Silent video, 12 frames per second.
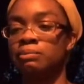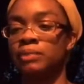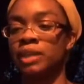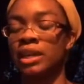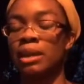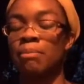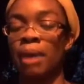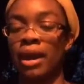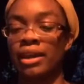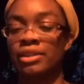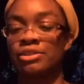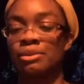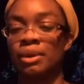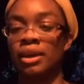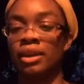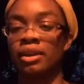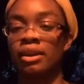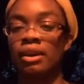and get back into it.
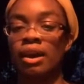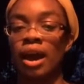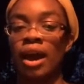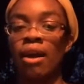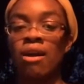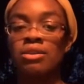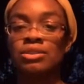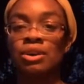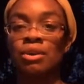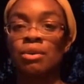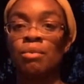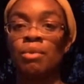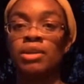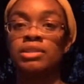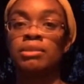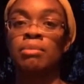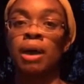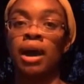I also want to
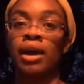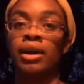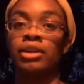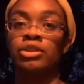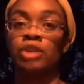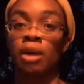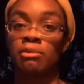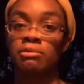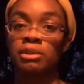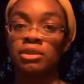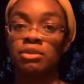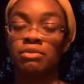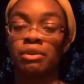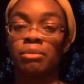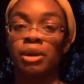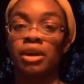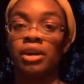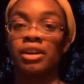buy a drop spindle from
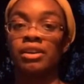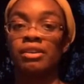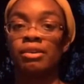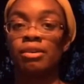her,